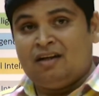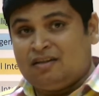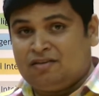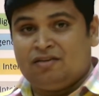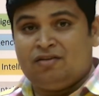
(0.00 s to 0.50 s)

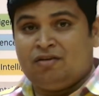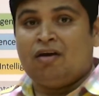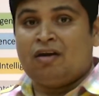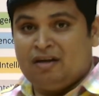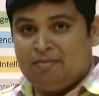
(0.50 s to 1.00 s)
This is
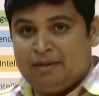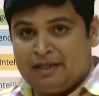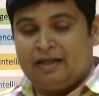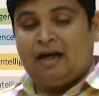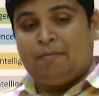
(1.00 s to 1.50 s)
not
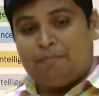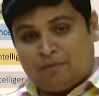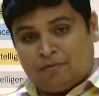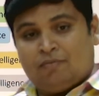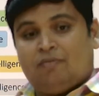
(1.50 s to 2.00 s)
limited up
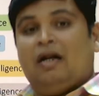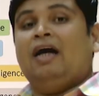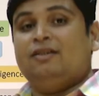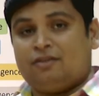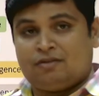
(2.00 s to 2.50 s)
to
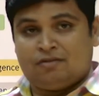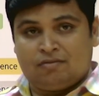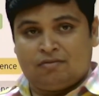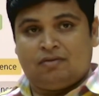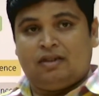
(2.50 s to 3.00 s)
large.
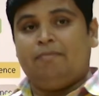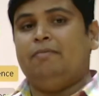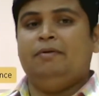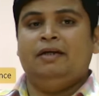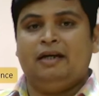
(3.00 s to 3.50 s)
There may
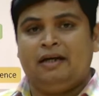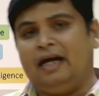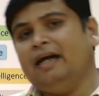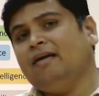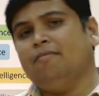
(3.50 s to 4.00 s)
be an
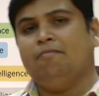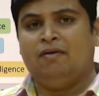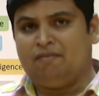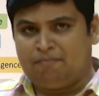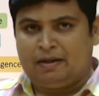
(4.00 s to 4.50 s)
n number
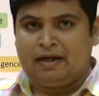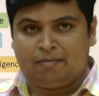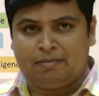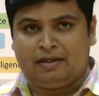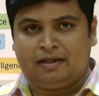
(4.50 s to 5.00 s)
of
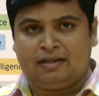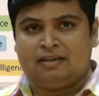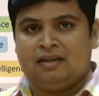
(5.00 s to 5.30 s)
parameters.